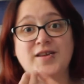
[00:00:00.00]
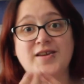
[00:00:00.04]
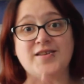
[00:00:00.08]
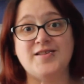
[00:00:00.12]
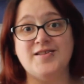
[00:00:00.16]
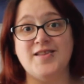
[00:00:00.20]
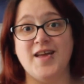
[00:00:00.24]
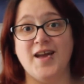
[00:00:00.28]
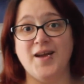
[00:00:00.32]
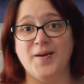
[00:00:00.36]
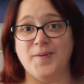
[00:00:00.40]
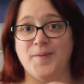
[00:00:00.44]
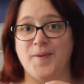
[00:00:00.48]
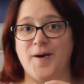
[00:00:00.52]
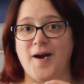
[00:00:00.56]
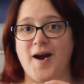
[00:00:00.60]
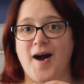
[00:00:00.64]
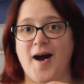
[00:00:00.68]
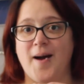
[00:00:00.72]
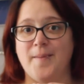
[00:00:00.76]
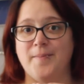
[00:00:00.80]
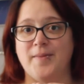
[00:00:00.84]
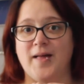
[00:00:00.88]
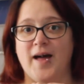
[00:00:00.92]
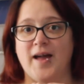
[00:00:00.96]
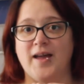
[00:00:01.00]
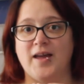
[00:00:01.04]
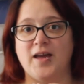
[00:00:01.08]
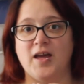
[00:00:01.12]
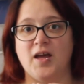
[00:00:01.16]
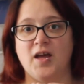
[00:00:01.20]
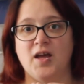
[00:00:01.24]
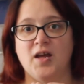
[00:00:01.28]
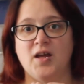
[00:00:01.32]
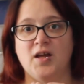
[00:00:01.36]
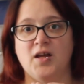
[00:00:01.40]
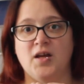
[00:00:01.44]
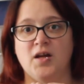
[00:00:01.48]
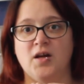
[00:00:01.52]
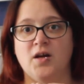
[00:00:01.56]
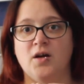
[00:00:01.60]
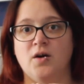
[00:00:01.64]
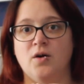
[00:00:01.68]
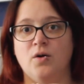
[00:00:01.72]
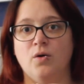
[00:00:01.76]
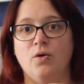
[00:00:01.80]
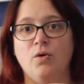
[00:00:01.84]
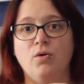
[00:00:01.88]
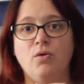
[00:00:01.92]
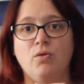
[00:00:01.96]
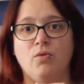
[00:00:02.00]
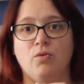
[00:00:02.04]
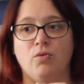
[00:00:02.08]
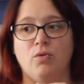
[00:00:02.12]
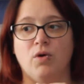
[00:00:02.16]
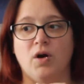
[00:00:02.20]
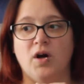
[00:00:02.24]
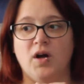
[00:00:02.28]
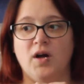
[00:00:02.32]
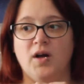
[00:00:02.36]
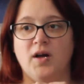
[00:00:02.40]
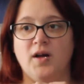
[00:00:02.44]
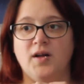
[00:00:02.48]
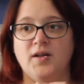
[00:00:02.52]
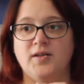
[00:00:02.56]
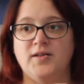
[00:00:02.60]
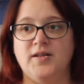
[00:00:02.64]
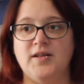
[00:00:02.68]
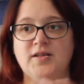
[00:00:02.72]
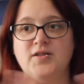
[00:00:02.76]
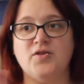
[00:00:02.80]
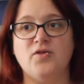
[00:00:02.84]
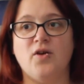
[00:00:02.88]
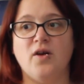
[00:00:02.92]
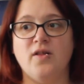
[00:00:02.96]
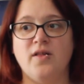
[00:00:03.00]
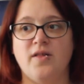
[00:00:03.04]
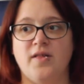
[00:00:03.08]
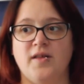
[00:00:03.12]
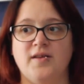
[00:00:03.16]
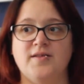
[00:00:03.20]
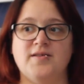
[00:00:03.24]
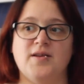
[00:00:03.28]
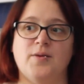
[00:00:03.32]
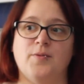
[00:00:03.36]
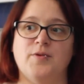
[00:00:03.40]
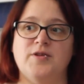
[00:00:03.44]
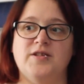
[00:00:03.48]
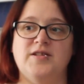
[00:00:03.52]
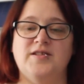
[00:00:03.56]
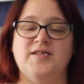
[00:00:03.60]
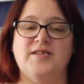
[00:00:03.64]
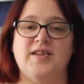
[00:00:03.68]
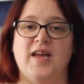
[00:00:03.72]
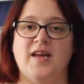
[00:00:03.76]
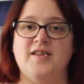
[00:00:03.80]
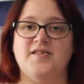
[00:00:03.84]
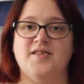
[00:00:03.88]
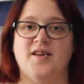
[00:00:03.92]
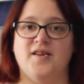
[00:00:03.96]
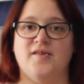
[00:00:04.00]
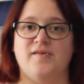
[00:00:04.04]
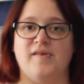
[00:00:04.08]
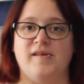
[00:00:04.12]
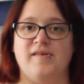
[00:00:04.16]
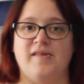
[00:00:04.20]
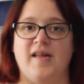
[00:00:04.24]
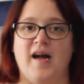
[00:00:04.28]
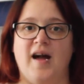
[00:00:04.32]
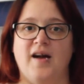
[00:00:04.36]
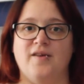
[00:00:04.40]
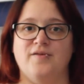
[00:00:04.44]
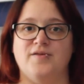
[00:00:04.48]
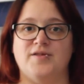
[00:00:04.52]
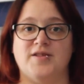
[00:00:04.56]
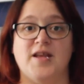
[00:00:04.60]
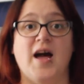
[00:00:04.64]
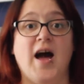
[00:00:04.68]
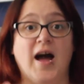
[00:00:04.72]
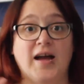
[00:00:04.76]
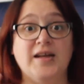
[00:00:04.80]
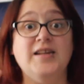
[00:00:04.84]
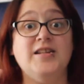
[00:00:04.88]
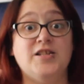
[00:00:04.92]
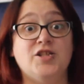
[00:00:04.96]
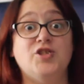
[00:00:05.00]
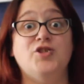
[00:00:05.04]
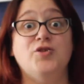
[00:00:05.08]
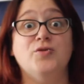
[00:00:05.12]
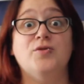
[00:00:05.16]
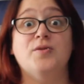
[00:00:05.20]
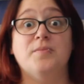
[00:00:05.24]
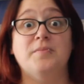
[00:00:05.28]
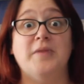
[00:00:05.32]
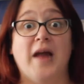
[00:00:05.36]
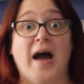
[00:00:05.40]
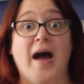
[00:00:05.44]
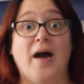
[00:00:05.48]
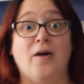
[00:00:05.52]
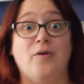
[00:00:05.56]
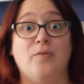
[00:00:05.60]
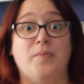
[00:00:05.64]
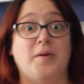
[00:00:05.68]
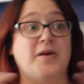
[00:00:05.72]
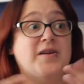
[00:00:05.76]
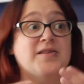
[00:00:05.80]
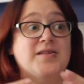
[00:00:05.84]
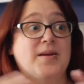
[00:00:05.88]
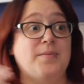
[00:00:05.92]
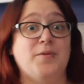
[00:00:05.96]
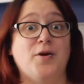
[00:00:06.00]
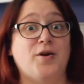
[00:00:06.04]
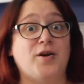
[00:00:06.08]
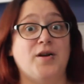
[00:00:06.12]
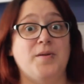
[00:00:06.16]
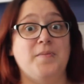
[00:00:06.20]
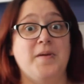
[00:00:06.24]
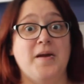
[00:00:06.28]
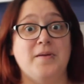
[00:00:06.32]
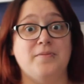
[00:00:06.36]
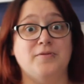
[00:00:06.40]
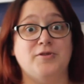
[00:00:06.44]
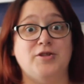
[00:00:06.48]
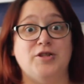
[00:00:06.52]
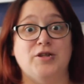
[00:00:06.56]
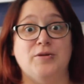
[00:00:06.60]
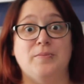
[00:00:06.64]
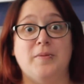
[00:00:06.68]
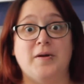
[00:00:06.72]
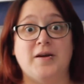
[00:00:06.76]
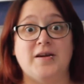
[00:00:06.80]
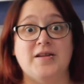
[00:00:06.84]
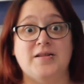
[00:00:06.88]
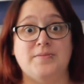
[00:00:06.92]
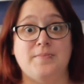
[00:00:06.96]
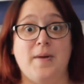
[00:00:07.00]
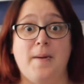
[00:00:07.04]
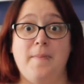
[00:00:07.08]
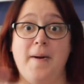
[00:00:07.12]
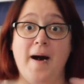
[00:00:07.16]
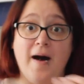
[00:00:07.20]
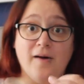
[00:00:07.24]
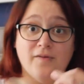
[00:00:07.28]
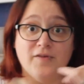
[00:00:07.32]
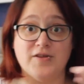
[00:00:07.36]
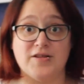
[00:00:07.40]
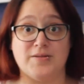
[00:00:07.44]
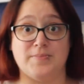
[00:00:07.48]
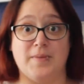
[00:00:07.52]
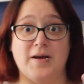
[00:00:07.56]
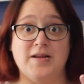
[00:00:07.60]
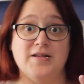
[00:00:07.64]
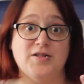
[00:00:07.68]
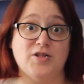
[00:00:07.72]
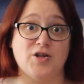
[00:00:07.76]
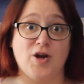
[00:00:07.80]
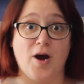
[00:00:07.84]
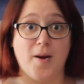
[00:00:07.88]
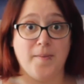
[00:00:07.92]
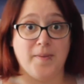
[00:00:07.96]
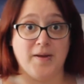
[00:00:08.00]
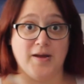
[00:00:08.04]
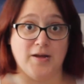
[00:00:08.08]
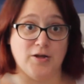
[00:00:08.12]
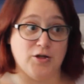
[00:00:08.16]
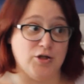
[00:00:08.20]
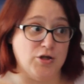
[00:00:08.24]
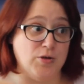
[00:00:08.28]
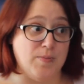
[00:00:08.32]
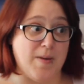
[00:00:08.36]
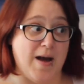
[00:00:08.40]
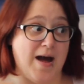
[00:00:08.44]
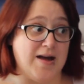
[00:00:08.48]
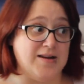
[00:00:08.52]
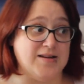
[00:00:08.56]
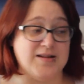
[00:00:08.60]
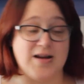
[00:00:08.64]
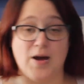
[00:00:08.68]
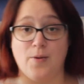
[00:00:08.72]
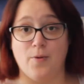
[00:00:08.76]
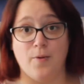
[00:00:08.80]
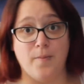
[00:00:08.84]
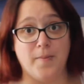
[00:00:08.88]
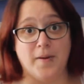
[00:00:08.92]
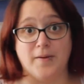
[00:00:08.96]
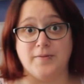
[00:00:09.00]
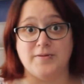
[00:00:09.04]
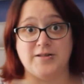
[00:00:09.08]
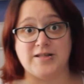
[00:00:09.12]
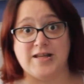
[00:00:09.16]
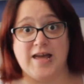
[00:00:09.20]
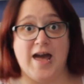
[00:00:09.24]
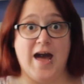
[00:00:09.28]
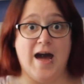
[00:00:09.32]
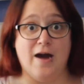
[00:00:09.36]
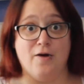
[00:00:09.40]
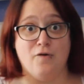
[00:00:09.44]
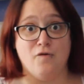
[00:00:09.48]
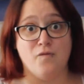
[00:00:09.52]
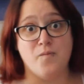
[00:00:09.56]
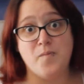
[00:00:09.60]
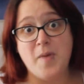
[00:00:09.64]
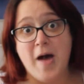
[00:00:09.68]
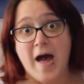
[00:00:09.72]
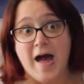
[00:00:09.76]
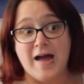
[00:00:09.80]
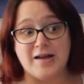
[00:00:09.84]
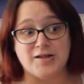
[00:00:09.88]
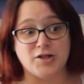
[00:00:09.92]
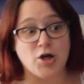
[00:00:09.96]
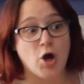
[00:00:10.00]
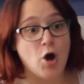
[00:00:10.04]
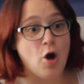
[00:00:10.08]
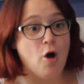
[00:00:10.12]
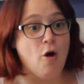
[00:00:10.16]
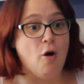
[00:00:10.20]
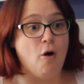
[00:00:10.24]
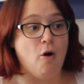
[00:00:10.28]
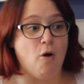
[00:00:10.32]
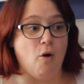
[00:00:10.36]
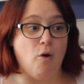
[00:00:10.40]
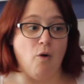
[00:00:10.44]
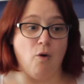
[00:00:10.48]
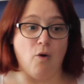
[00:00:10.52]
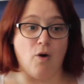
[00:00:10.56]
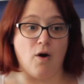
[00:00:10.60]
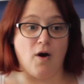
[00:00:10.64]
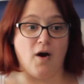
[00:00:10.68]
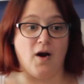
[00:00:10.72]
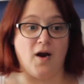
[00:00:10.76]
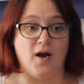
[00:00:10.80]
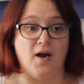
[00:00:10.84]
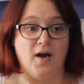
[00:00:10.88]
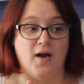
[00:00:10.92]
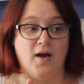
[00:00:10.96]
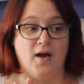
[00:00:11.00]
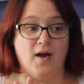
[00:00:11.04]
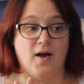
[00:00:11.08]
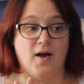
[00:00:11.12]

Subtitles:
this thing where I'm like, oh, these are all the things I wanted to get done around the house. I need to do them now, because I'm not going to be able to, because my pelvis might start being too bad and I won't be able to get out of bed, or